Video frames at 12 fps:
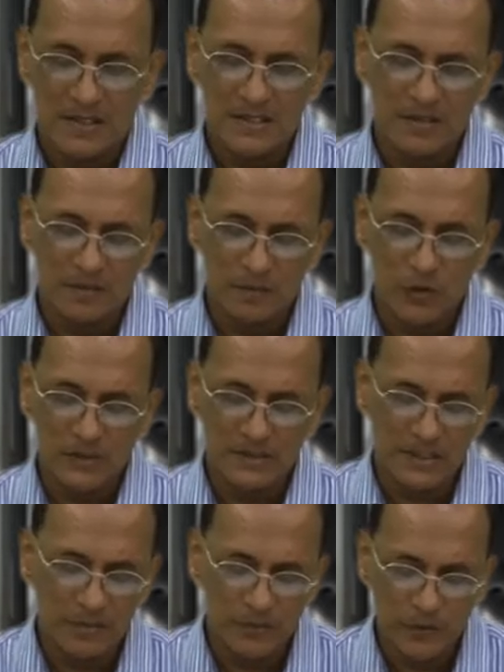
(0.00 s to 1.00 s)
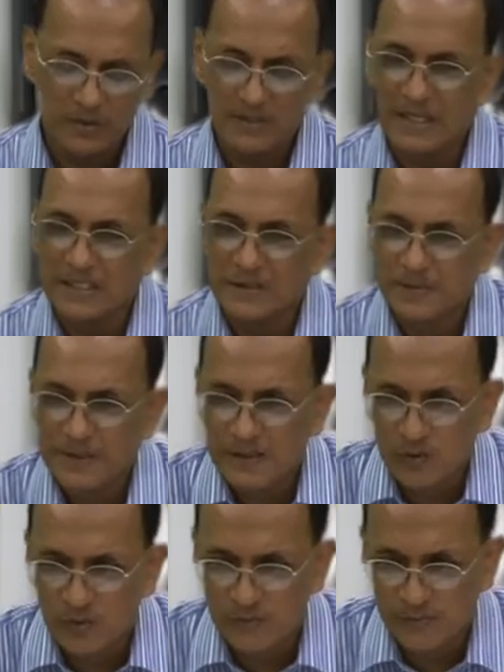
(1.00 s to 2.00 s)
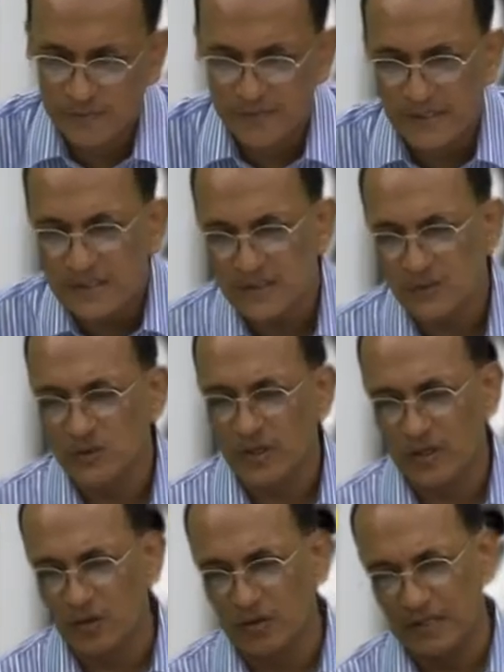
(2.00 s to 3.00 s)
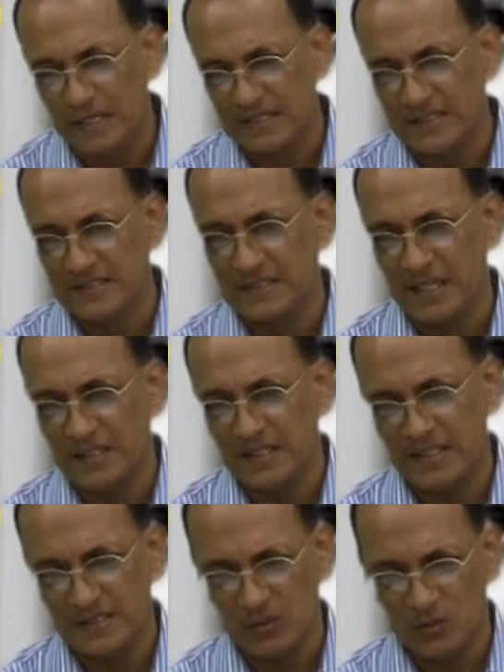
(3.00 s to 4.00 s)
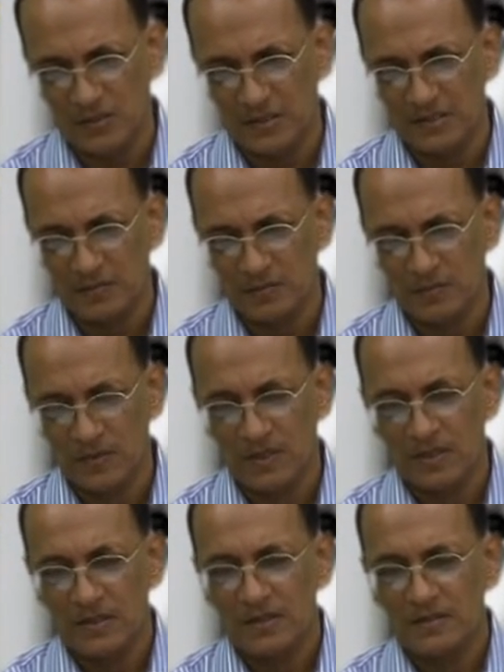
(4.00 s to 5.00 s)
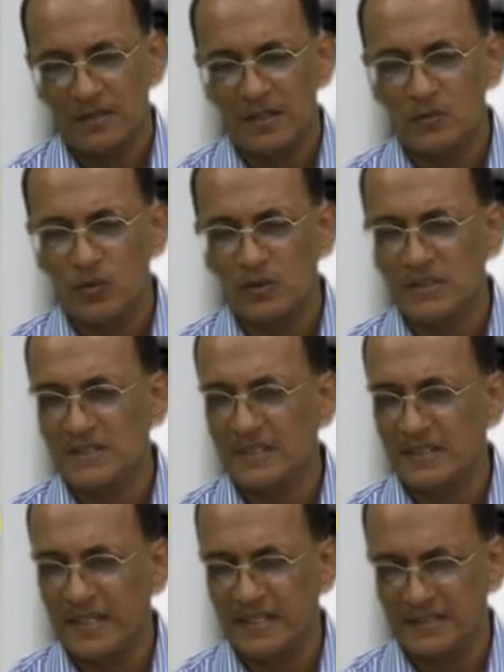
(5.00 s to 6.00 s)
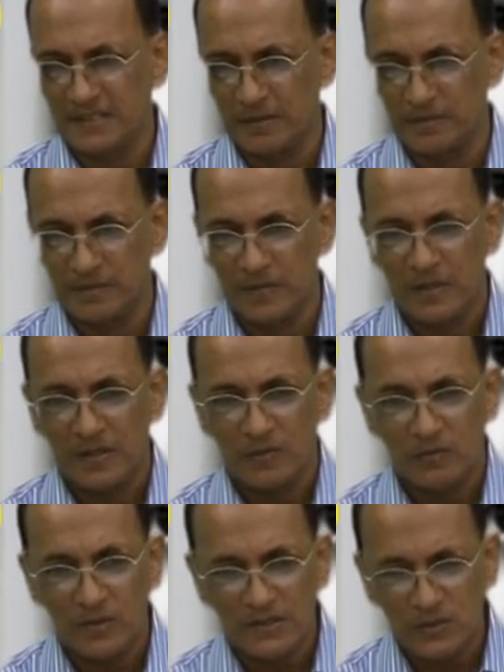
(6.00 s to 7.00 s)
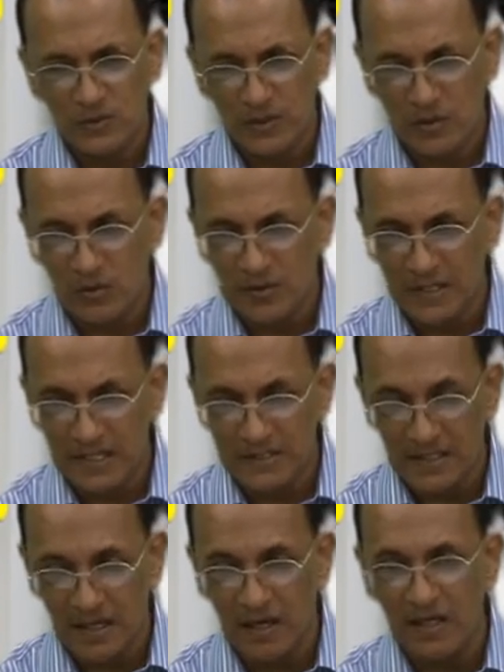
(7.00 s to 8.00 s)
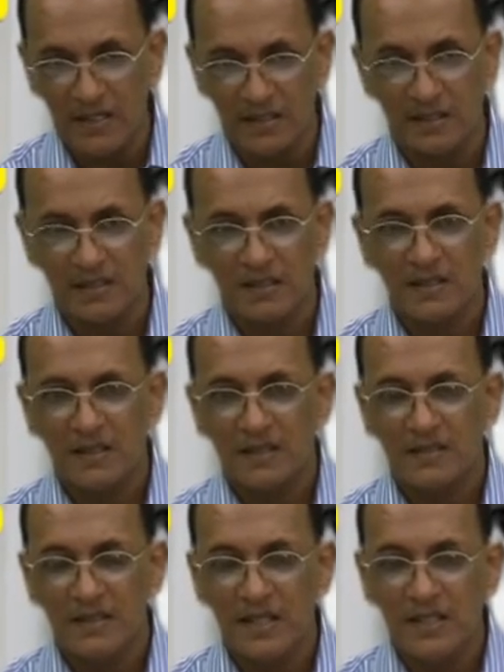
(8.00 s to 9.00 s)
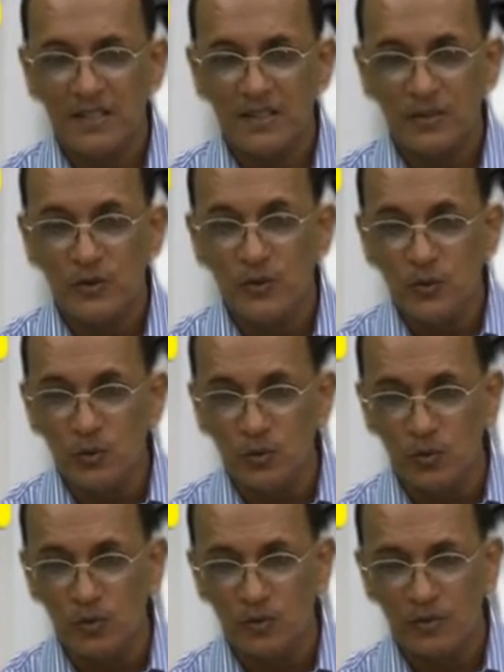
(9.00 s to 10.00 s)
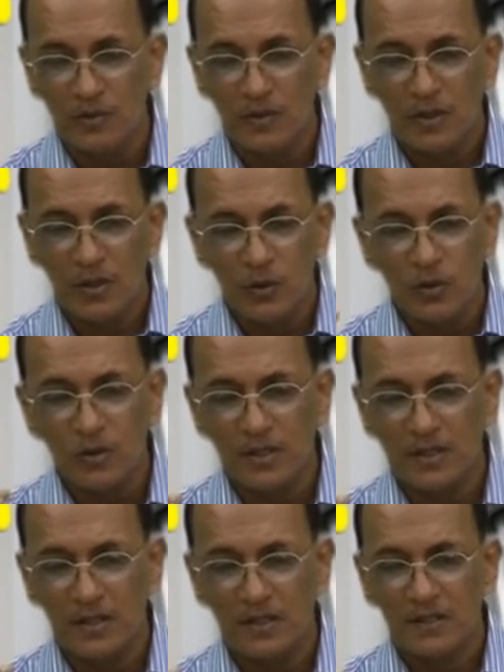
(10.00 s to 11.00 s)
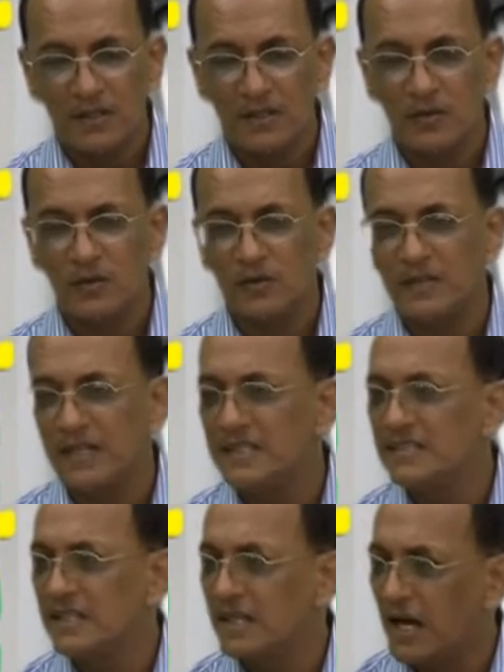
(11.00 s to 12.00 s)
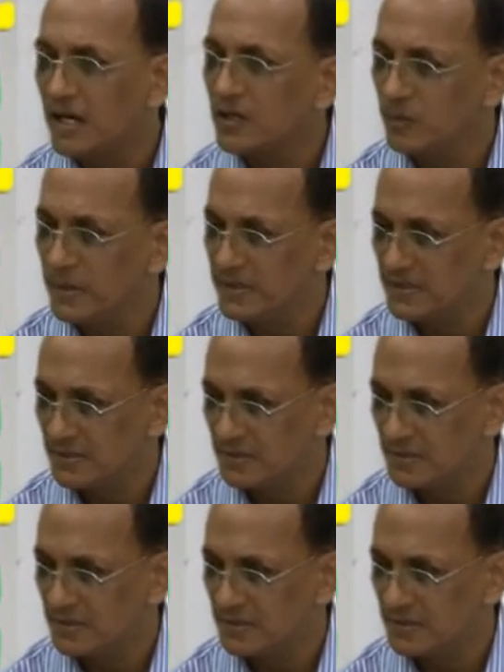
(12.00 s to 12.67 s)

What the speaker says: is the most important aspect of, first you recognize the child as autism. Then what is the next step? Once you recognize earlier, then you look, there is an argument.